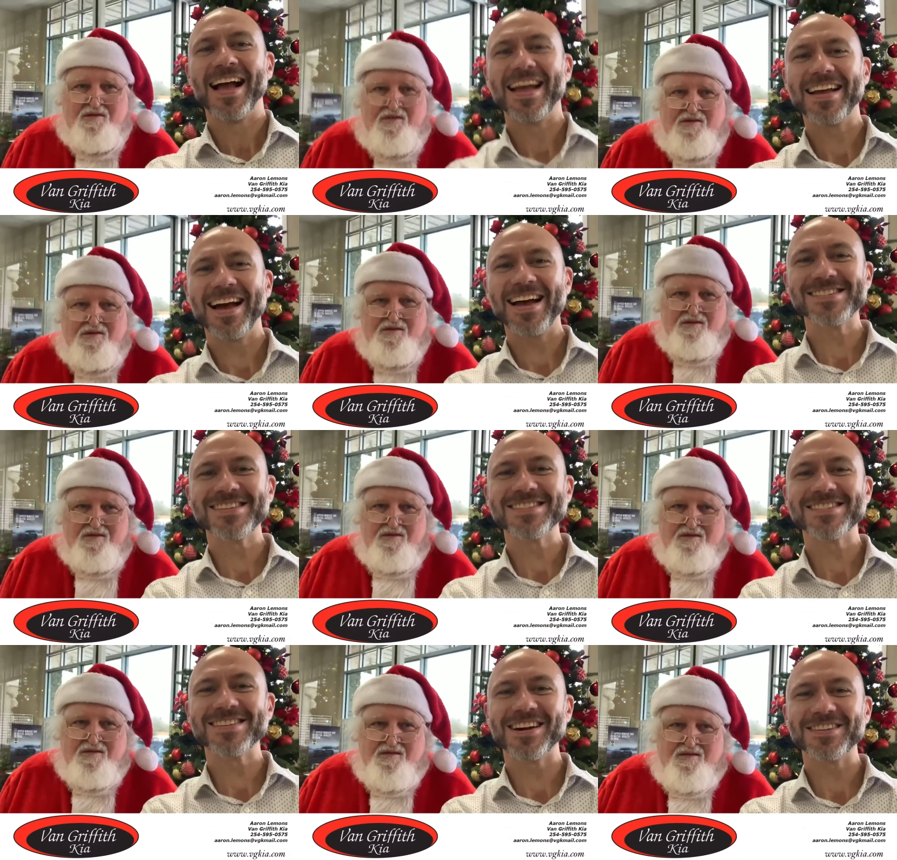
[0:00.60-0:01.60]
Speaker 1: Hey guys,
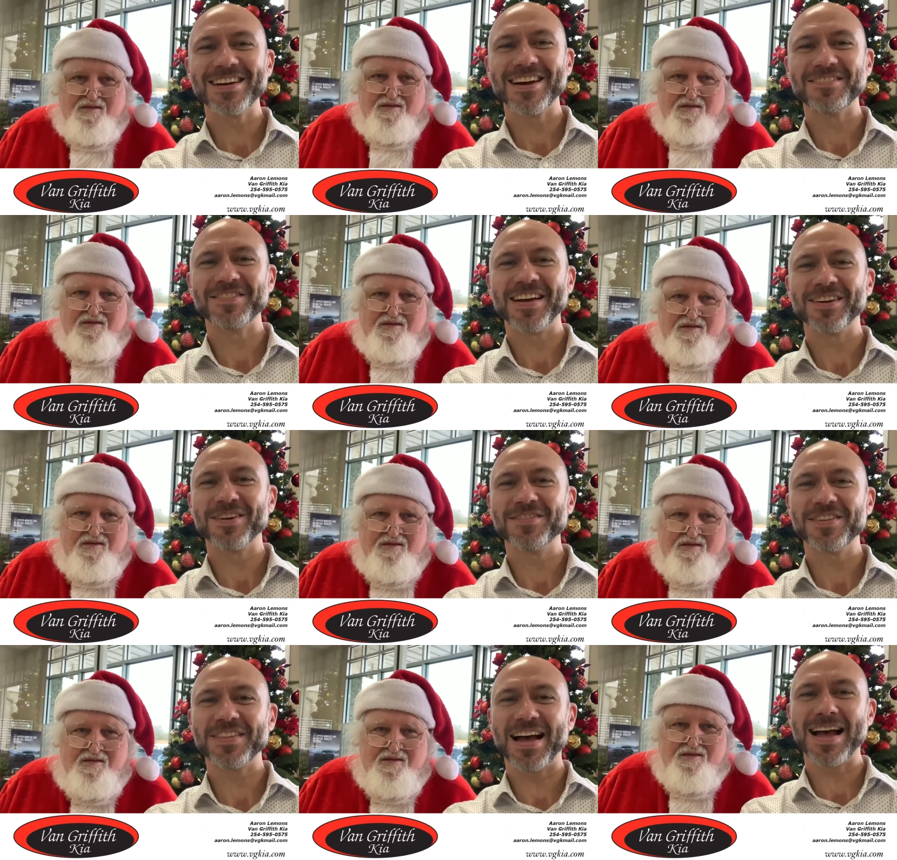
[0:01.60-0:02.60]
this is Aaron down at Van
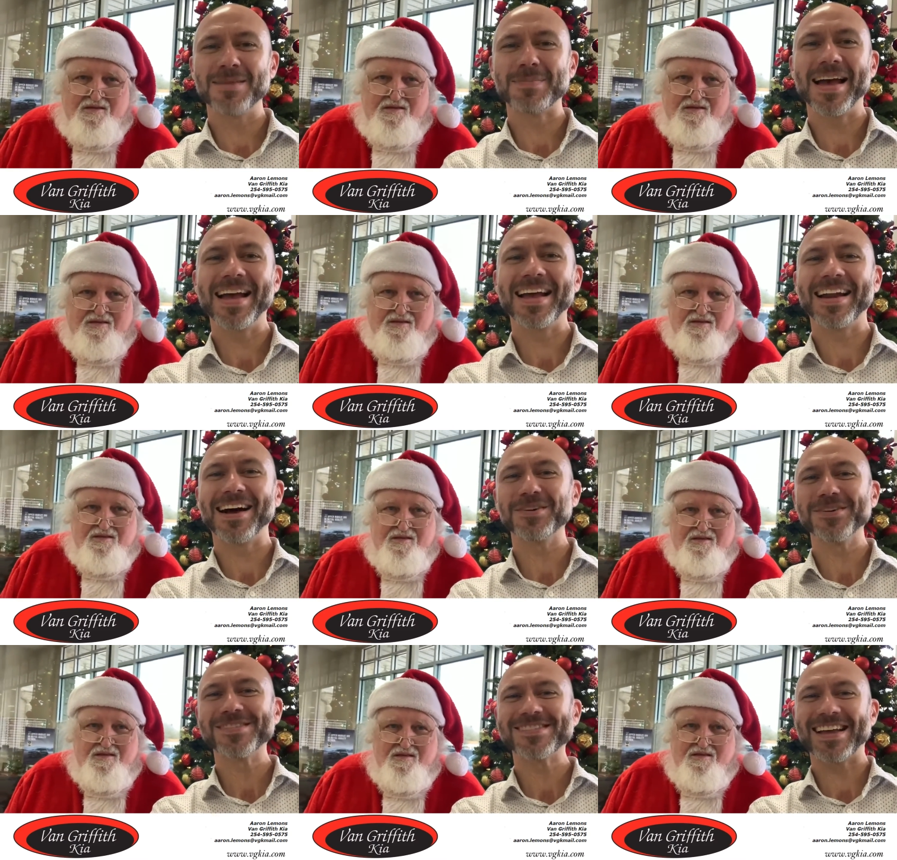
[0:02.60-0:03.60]
Griffith. I am hanging
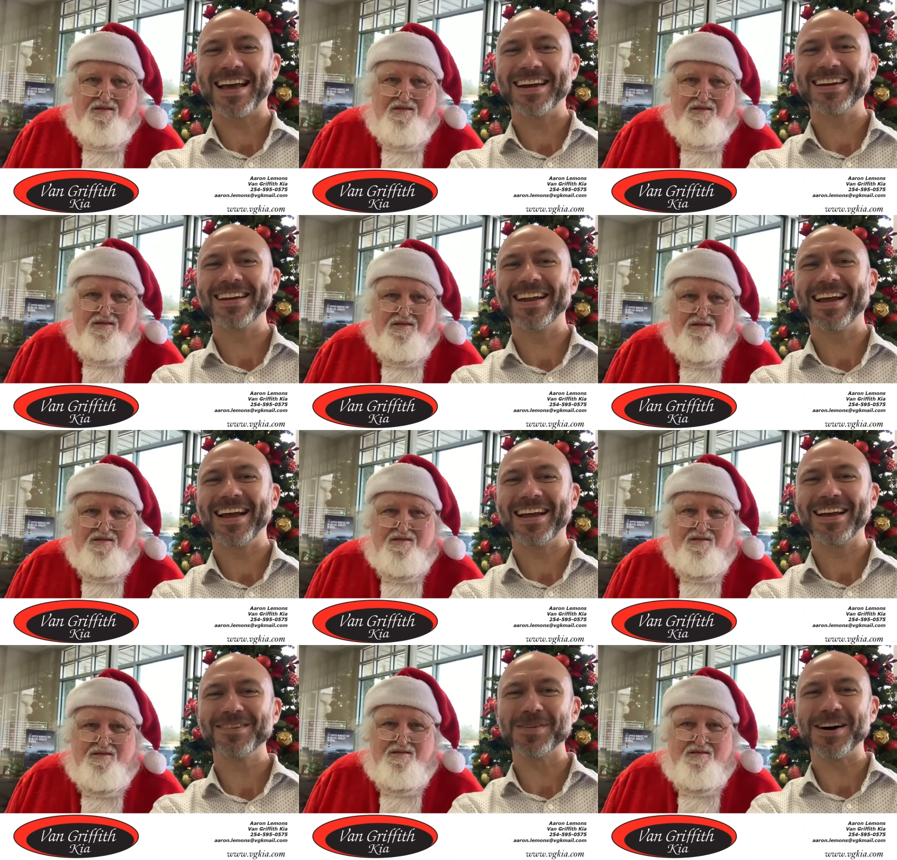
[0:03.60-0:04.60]
out with Santa today.
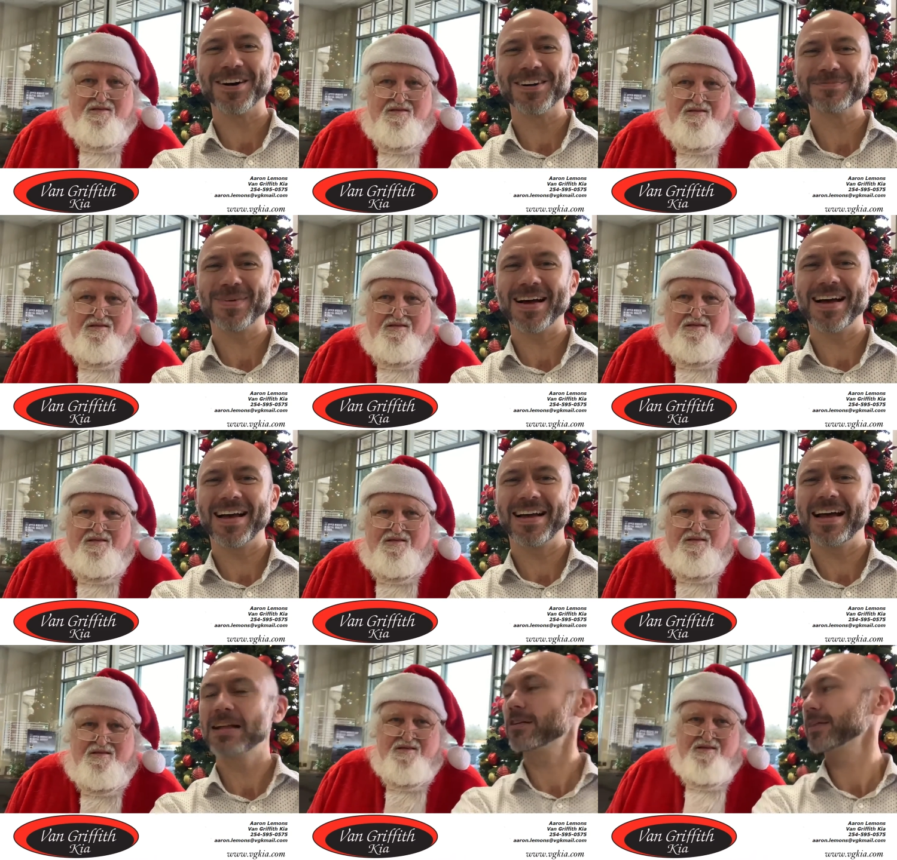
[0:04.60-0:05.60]
Come on
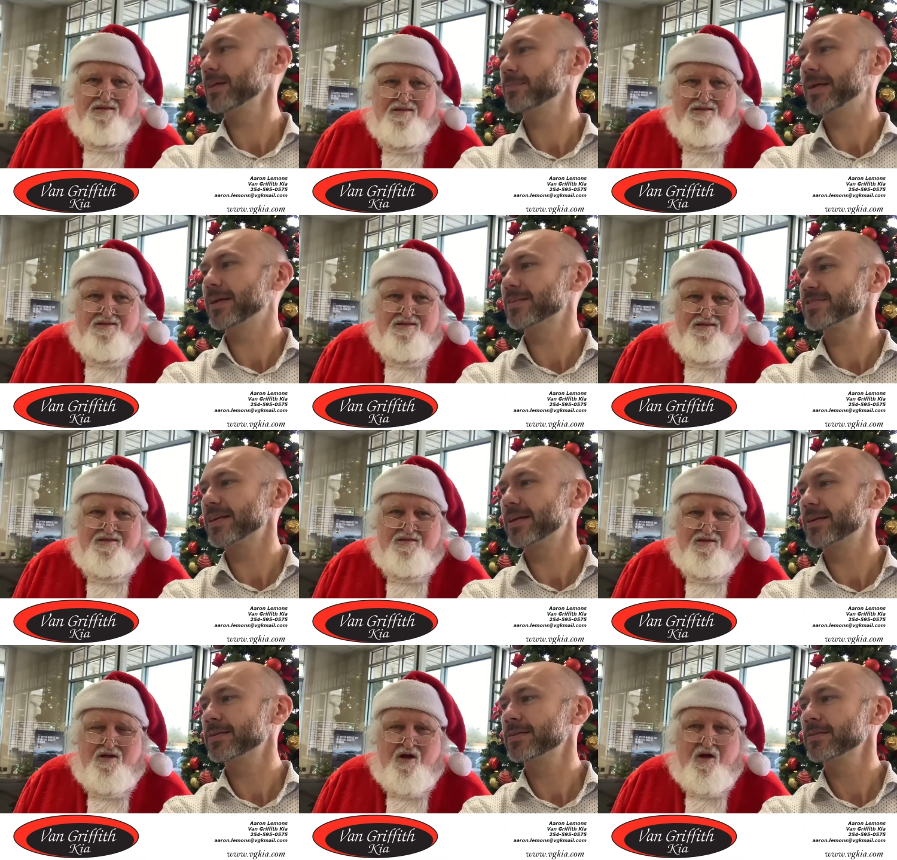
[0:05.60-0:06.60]
by. How long are you gonna be here,
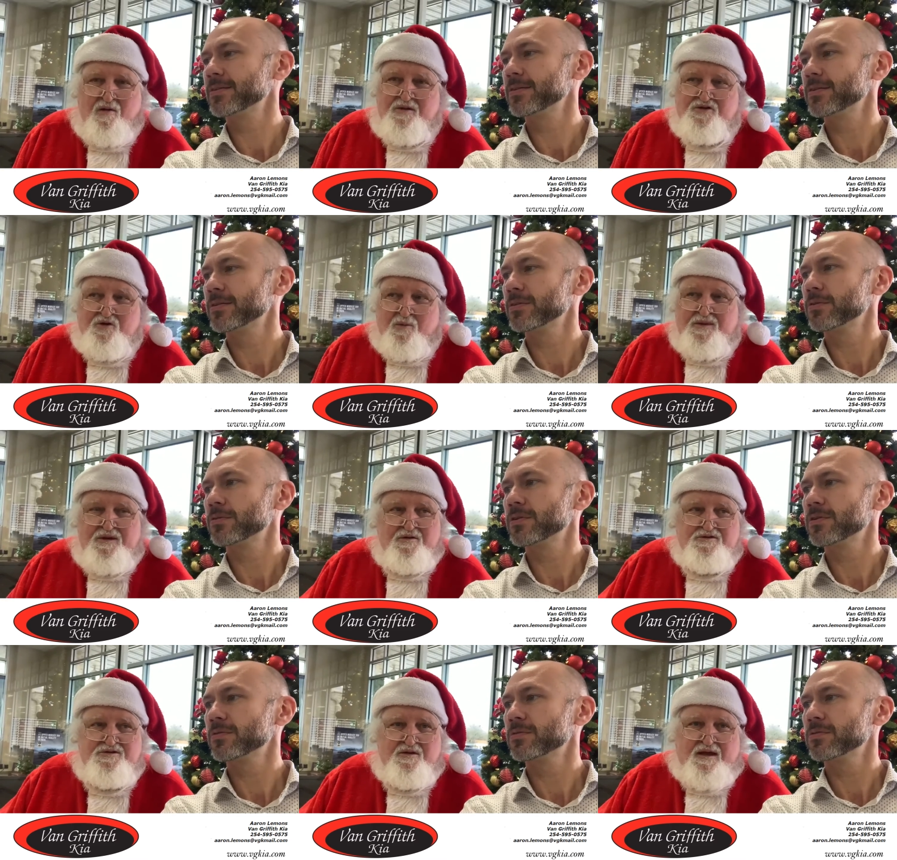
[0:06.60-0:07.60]
Santa?
Speaker 2: Uh, it's gonna be
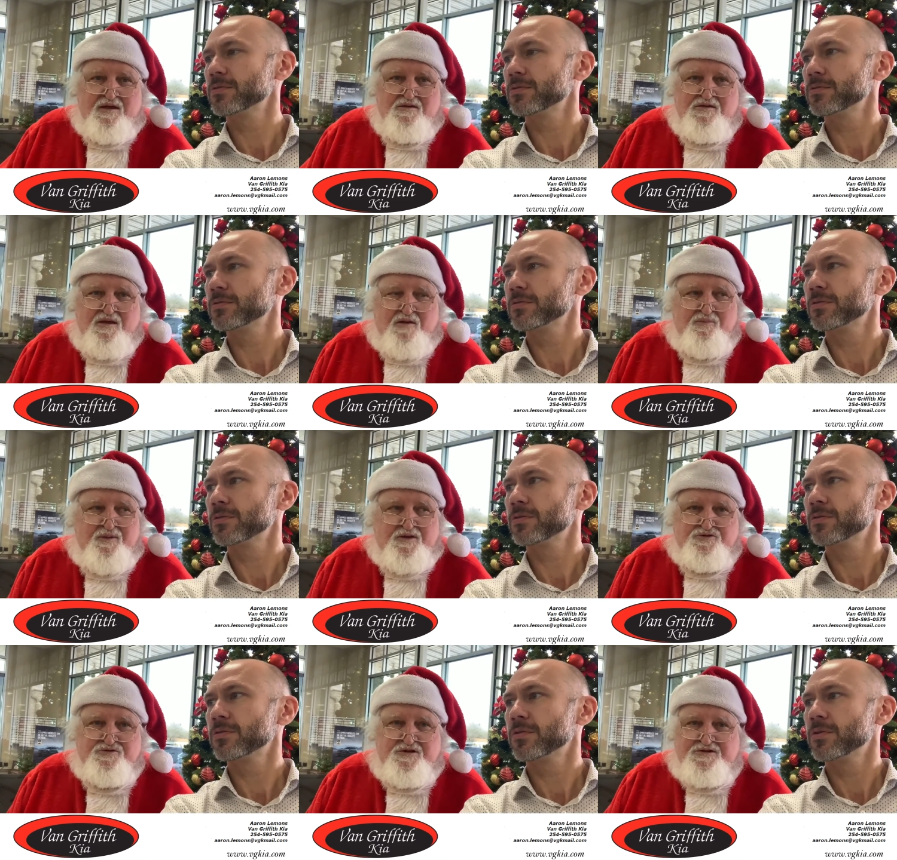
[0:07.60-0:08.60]
here until I get some
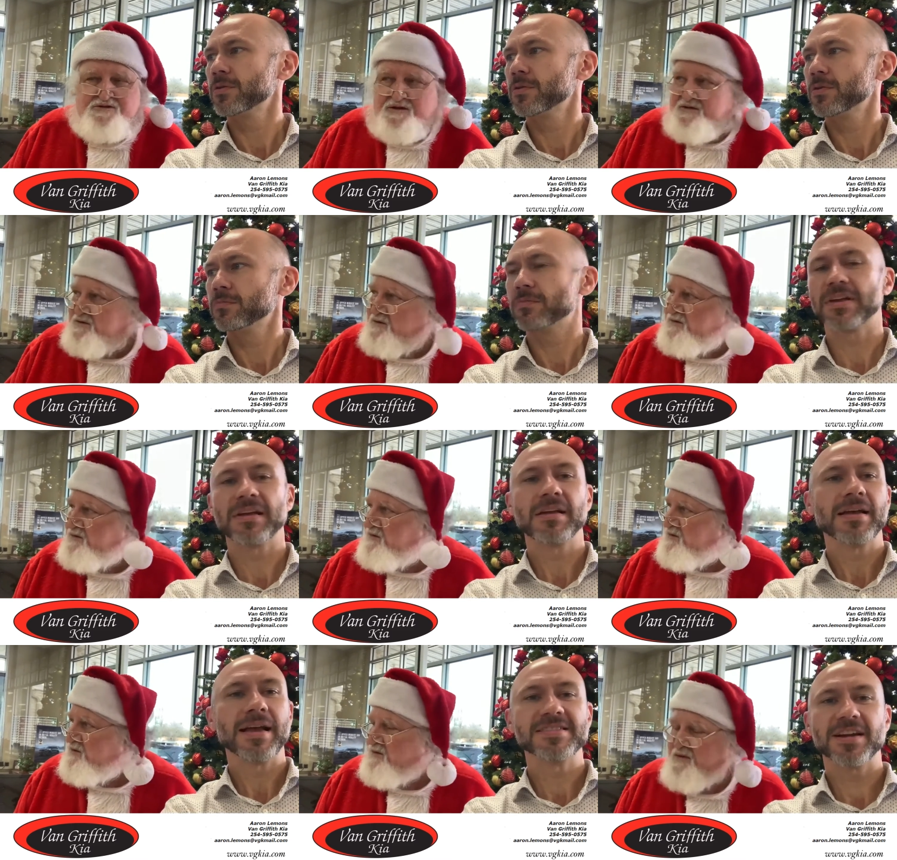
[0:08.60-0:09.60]
pictures. That's it.
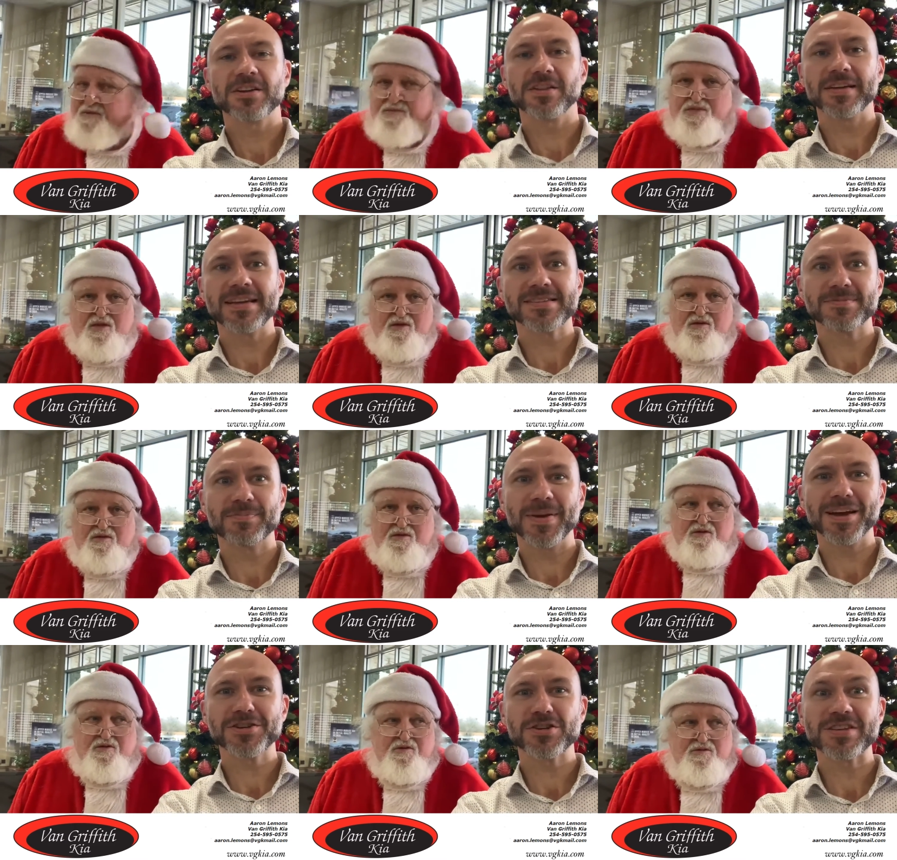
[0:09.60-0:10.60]
Speaker 1: He's here till he gets some
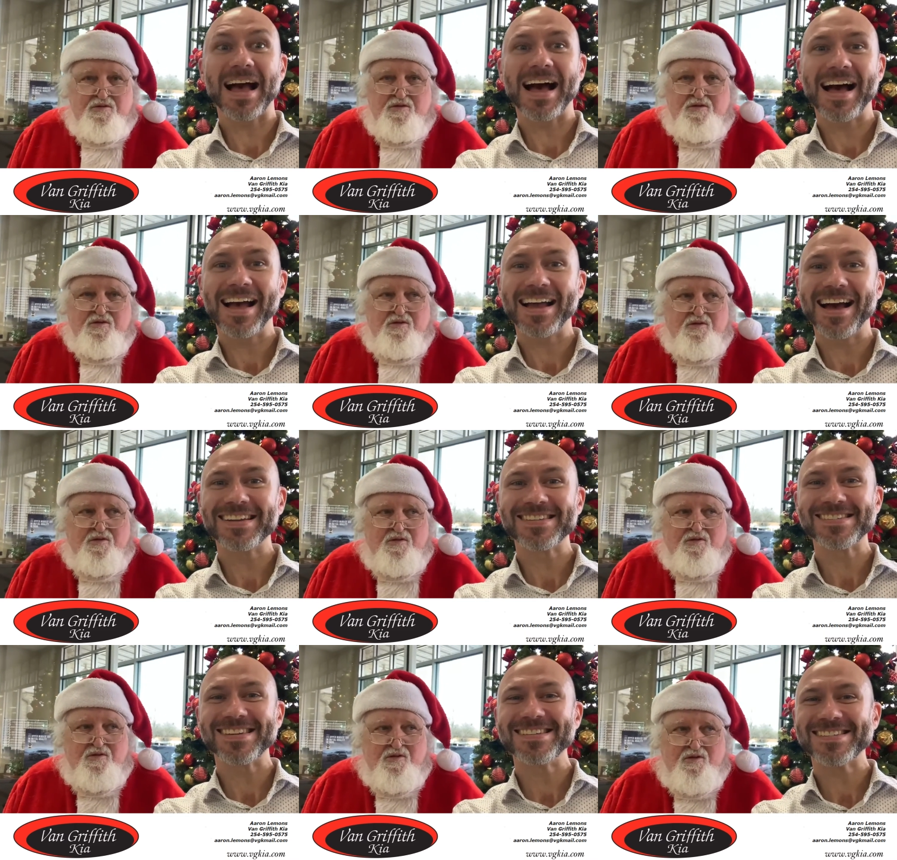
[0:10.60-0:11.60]
pictures. I got
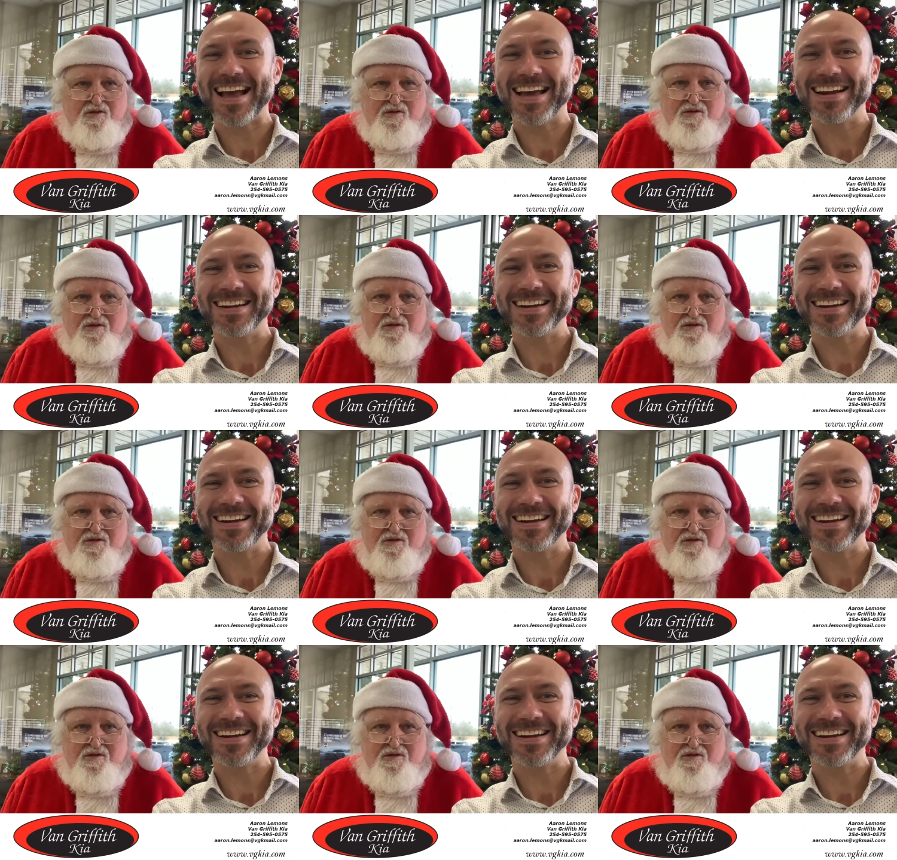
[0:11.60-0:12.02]
to see Santa